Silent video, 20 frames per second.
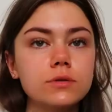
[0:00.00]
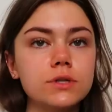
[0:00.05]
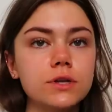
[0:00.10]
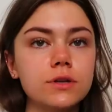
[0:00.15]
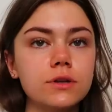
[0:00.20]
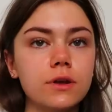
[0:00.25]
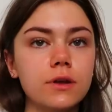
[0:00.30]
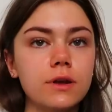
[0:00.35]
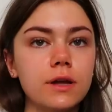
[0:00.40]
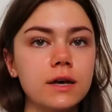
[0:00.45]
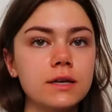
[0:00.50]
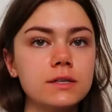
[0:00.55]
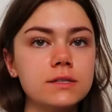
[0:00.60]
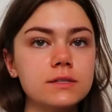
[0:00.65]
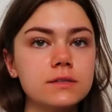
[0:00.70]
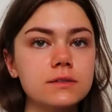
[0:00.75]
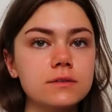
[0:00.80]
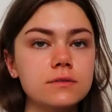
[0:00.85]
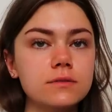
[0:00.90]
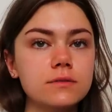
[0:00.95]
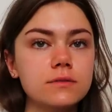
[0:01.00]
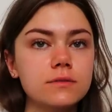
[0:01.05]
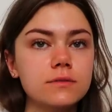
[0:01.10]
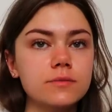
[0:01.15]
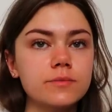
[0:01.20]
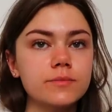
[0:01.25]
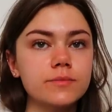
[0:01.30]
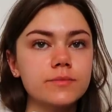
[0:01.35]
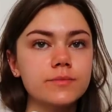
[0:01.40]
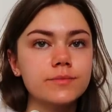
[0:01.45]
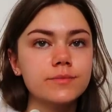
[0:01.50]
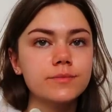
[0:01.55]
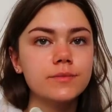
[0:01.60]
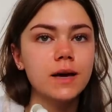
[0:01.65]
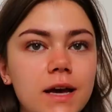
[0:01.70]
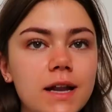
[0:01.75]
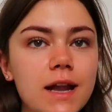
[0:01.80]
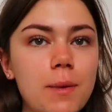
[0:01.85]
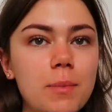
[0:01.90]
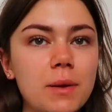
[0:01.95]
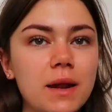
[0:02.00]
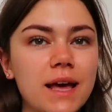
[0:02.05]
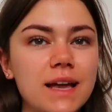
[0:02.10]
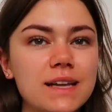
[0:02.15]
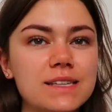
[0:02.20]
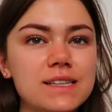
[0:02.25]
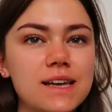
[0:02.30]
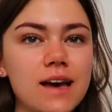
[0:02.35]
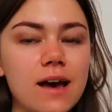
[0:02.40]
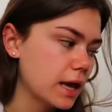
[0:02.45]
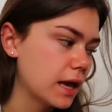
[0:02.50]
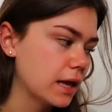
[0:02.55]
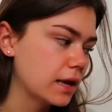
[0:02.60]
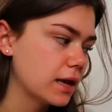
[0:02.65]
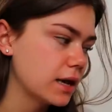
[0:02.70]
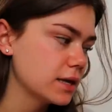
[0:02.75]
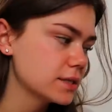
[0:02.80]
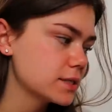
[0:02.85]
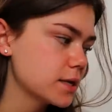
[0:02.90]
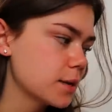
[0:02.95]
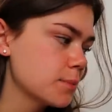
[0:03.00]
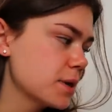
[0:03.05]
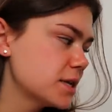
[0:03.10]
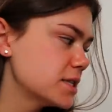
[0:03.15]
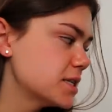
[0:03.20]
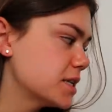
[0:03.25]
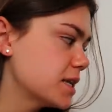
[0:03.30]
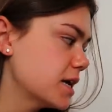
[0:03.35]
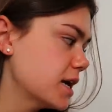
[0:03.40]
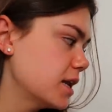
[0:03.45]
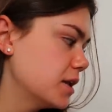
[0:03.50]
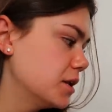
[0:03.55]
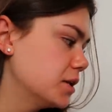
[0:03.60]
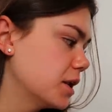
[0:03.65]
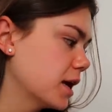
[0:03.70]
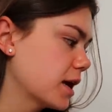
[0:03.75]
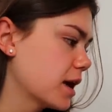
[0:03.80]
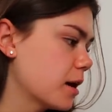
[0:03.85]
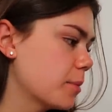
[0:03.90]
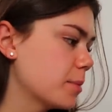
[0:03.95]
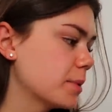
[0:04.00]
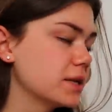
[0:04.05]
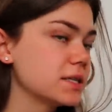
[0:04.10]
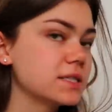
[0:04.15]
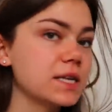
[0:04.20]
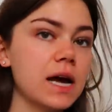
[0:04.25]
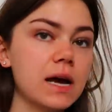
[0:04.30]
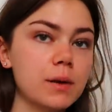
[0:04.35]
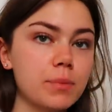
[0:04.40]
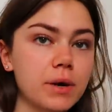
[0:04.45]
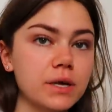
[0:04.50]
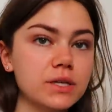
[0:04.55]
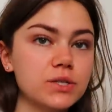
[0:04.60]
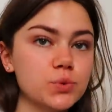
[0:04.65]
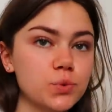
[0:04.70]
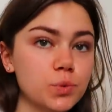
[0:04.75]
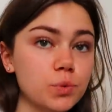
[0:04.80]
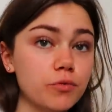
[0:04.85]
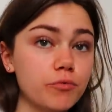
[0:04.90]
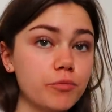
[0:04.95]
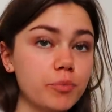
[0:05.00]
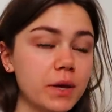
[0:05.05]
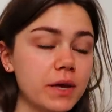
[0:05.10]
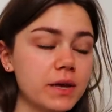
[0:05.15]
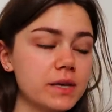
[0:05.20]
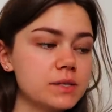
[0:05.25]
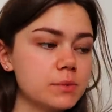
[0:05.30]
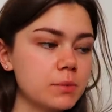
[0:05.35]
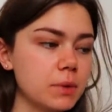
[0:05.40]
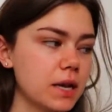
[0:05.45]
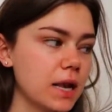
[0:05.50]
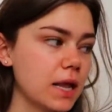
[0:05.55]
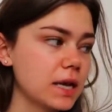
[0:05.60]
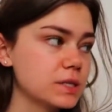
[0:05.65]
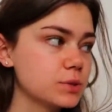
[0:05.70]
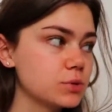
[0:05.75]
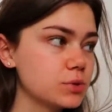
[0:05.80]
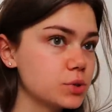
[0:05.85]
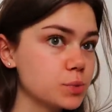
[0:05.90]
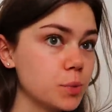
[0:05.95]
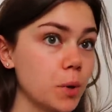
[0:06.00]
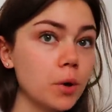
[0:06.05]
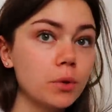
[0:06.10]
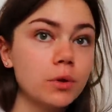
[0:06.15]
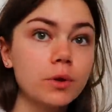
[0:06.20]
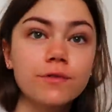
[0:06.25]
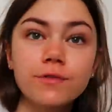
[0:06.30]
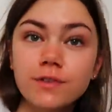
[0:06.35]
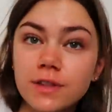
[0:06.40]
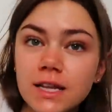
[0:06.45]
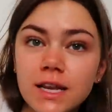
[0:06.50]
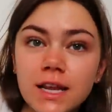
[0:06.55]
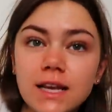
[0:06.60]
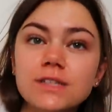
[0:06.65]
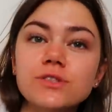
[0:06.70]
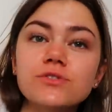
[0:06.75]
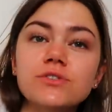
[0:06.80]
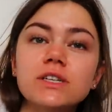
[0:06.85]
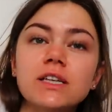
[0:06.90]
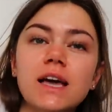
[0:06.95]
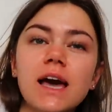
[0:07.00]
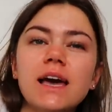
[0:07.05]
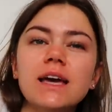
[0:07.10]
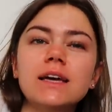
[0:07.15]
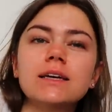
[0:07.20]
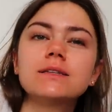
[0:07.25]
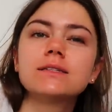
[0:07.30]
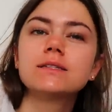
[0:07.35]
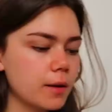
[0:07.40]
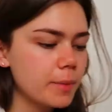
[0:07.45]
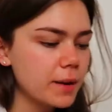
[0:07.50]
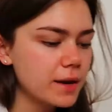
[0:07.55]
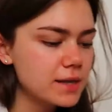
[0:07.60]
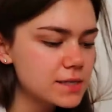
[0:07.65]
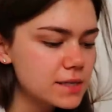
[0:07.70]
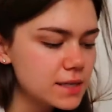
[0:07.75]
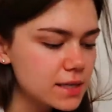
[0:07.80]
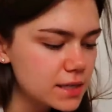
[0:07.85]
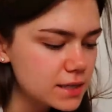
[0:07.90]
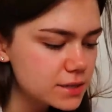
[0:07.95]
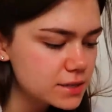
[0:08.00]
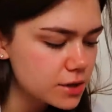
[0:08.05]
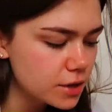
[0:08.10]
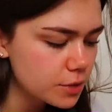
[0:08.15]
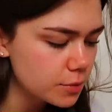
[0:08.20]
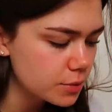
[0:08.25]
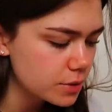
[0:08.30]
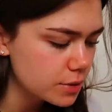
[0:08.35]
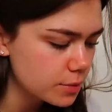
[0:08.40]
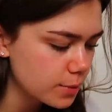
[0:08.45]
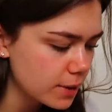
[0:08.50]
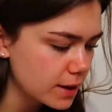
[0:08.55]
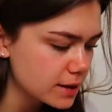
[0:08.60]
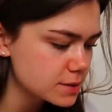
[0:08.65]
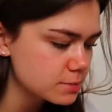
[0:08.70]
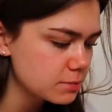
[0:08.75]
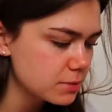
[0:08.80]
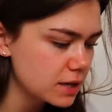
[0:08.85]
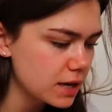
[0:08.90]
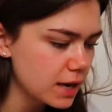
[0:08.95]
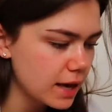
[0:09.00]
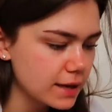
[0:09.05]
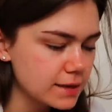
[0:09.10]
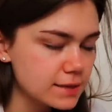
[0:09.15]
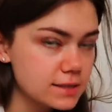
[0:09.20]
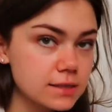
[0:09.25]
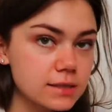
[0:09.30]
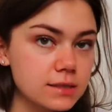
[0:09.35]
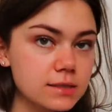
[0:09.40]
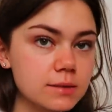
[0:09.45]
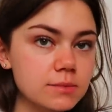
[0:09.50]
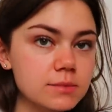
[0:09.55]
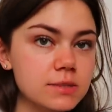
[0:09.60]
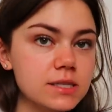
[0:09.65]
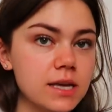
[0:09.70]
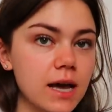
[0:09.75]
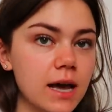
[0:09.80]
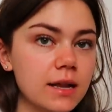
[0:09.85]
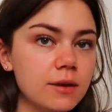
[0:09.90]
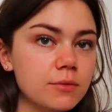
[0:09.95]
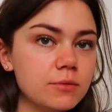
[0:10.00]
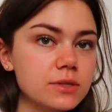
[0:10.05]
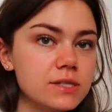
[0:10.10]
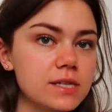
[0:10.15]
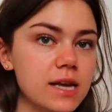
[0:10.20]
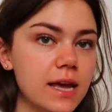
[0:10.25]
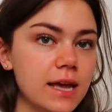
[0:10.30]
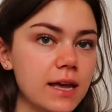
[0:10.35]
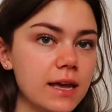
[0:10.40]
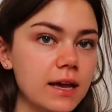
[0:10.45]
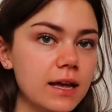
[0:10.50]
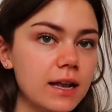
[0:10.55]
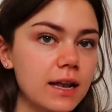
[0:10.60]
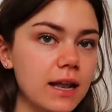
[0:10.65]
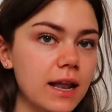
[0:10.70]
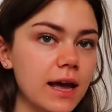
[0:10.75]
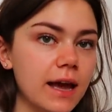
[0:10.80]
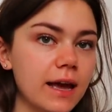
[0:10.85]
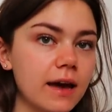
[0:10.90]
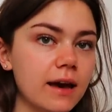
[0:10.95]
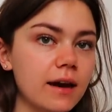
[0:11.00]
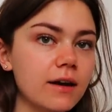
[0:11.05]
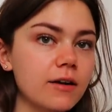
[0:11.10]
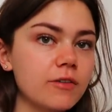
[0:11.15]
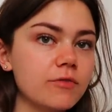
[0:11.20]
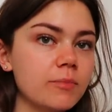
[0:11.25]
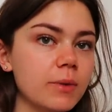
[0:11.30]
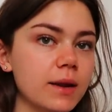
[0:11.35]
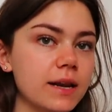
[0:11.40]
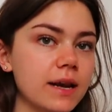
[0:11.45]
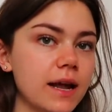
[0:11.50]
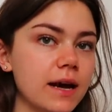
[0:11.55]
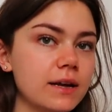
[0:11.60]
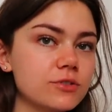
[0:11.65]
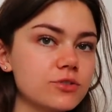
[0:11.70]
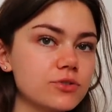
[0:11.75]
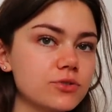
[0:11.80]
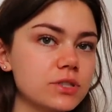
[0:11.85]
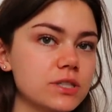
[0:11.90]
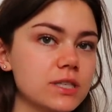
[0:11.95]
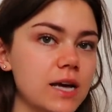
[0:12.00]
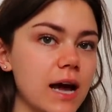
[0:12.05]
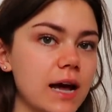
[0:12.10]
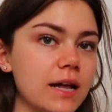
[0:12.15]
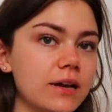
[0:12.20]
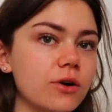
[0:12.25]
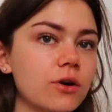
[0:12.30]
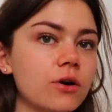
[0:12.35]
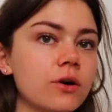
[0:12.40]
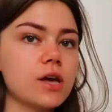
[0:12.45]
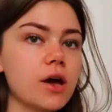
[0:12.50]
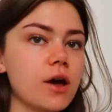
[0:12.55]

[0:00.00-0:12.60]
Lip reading: Also known as an epilator. Yeah, last time I did it, it looked like I'd been attacked by a swarm of bees and my legs were swollen for the next 3 days. I basically don't want to wax my legs because I'm scared it will take a layer of my natural tan off.